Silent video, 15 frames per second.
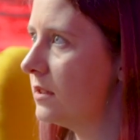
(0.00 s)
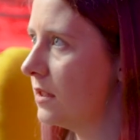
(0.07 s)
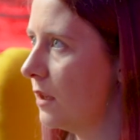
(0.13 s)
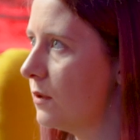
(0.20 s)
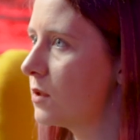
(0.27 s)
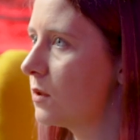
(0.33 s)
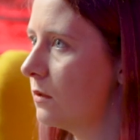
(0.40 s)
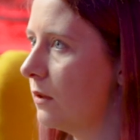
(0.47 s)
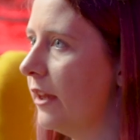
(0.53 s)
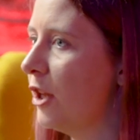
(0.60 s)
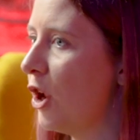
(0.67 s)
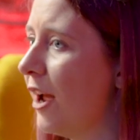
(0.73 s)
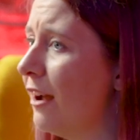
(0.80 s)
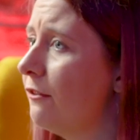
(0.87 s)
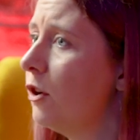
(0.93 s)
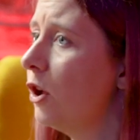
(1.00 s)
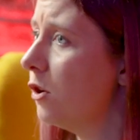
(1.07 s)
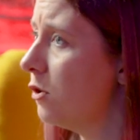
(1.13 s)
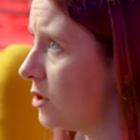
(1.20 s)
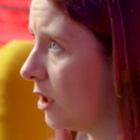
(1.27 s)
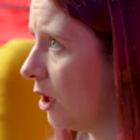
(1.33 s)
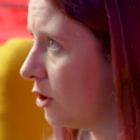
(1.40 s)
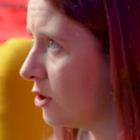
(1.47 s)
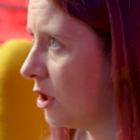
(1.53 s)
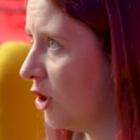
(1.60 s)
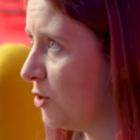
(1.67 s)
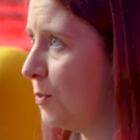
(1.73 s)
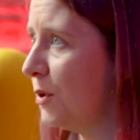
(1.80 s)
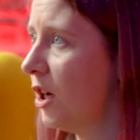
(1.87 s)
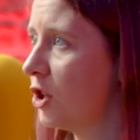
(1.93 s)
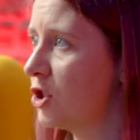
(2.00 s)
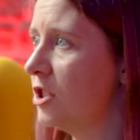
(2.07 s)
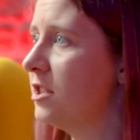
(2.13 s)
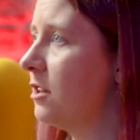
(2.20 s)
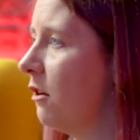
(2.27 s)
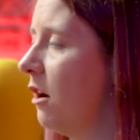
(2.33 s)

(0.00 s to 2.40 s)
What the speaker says: so they don't have loads and loads and loads of productions.